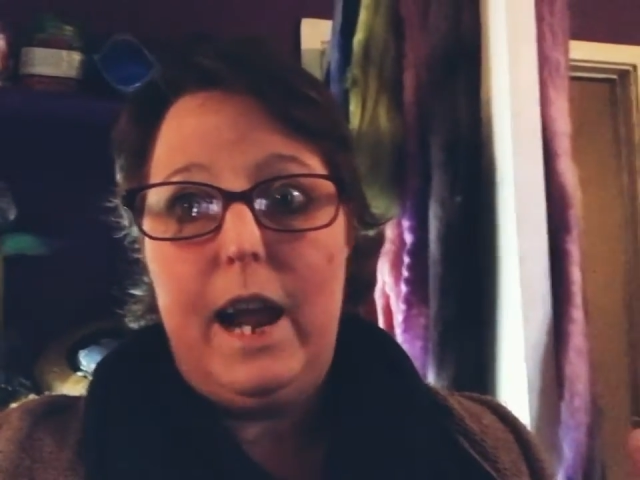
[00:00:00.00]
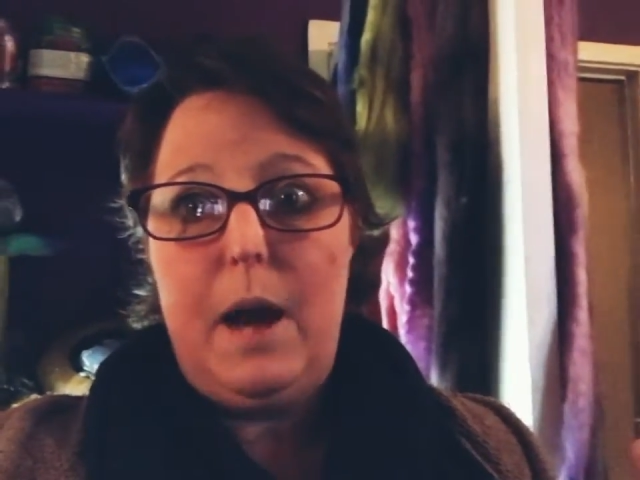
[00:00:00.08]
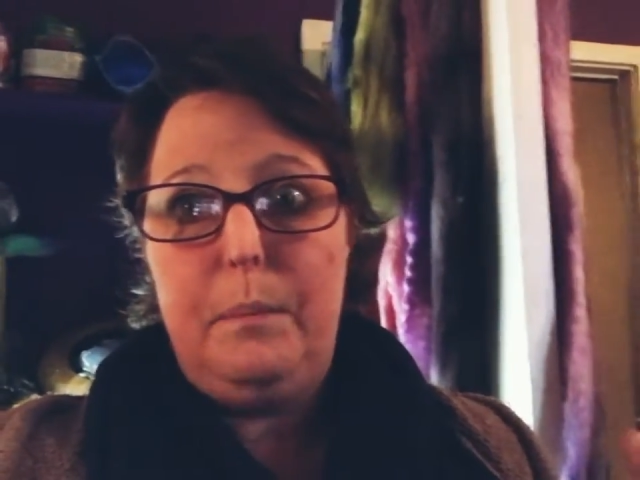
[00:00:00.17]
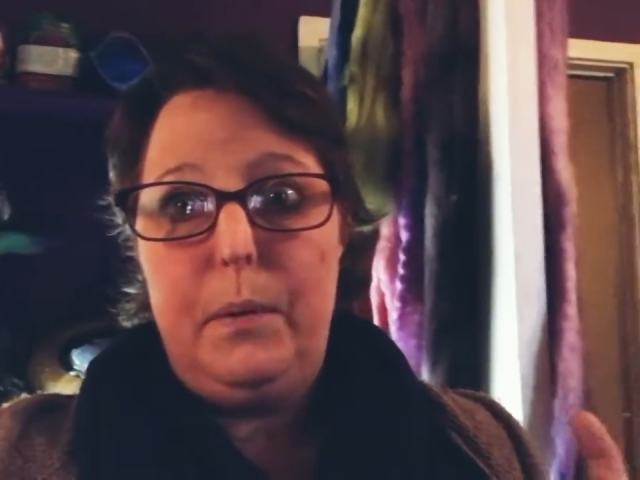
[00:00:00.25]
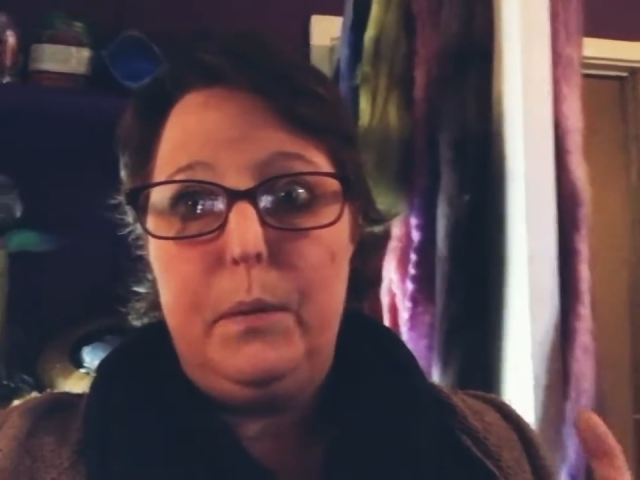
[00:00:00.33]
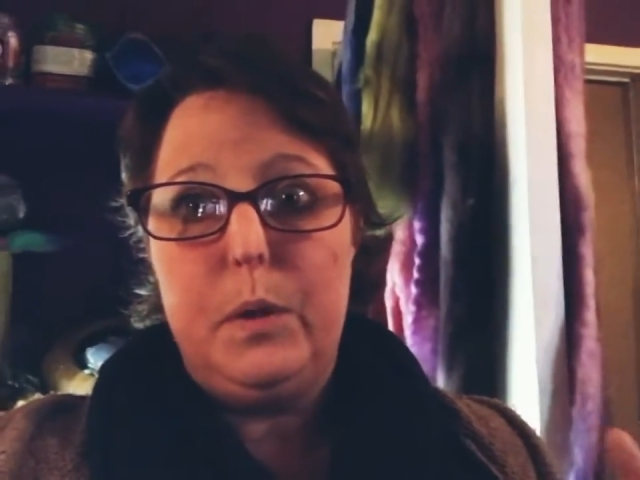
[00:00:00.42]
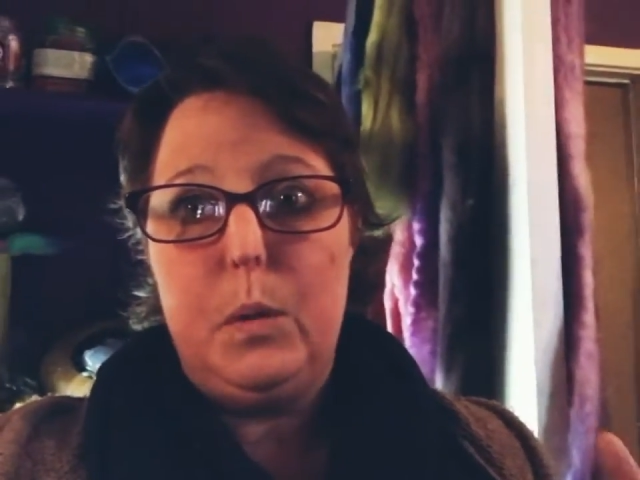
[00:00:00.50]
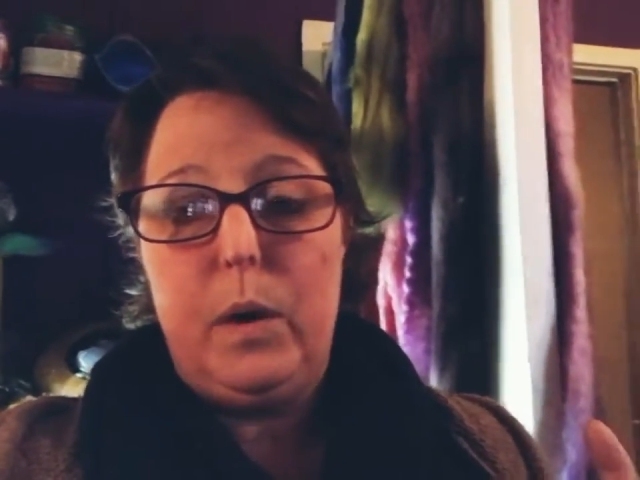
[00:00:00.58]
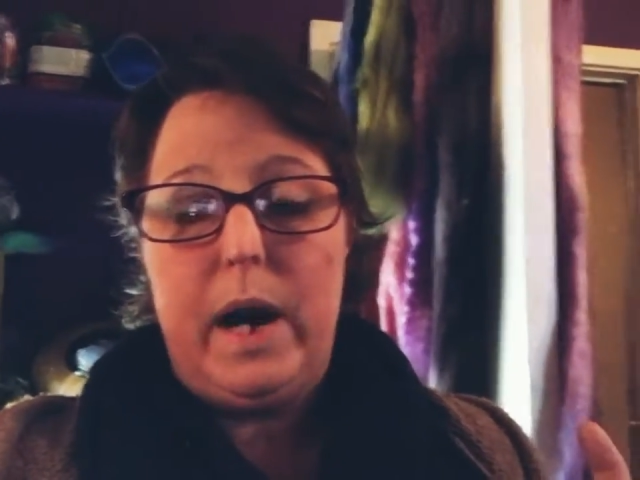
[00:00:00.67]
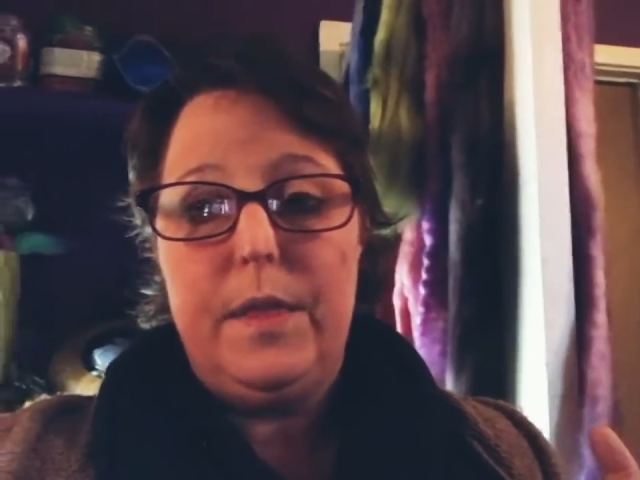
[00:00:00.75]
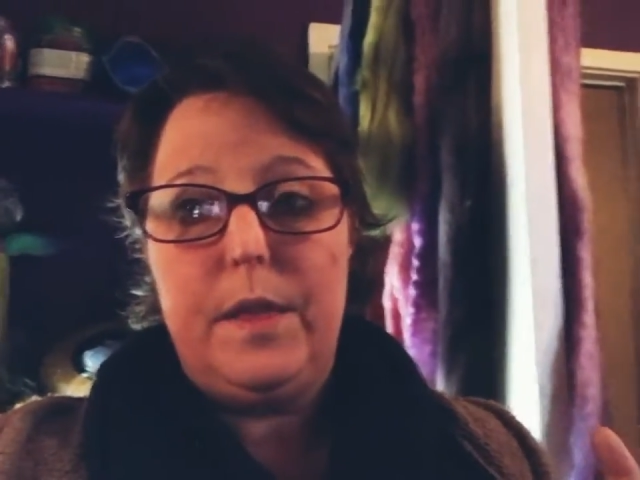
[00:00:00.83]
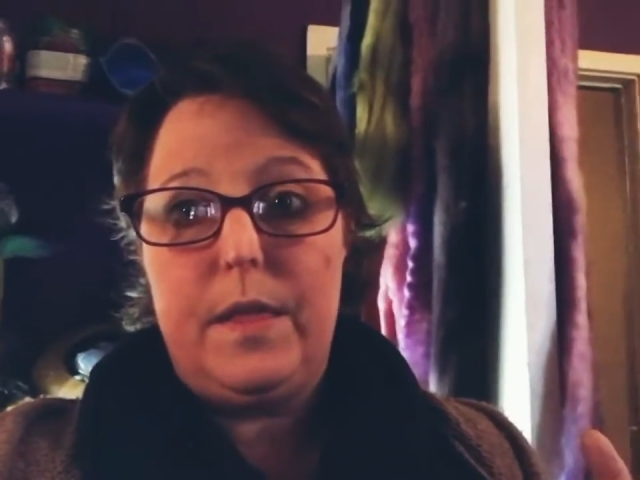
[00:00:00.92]
happy with the
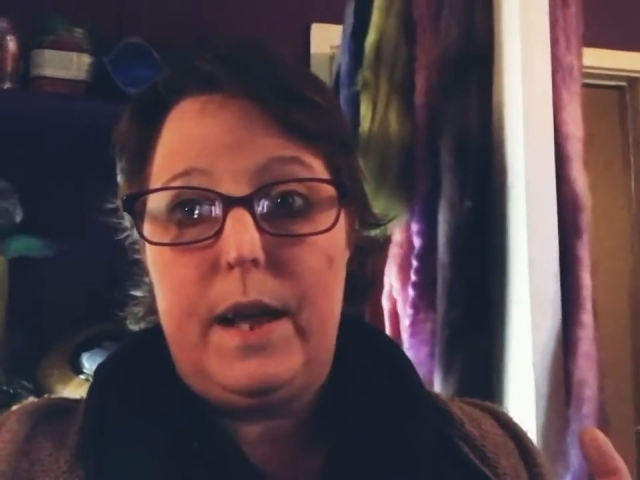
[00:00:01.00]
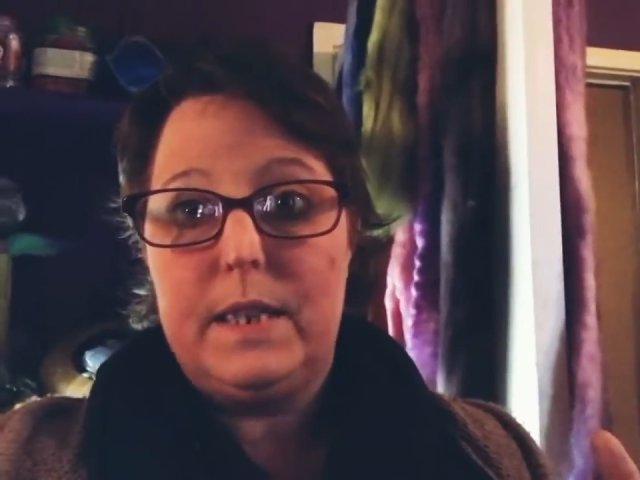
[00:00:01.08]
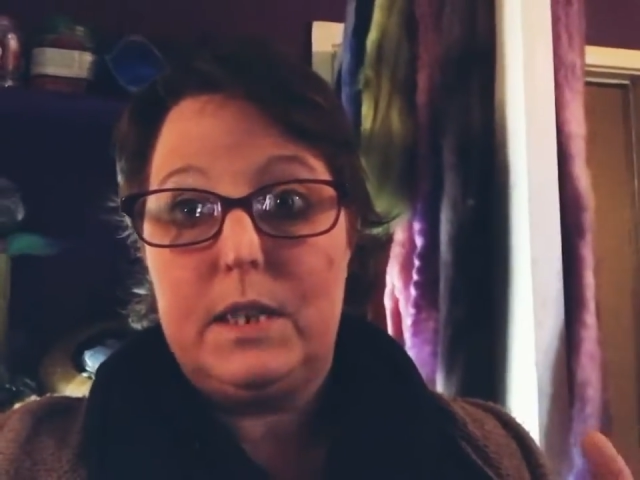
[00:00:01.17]
way that that's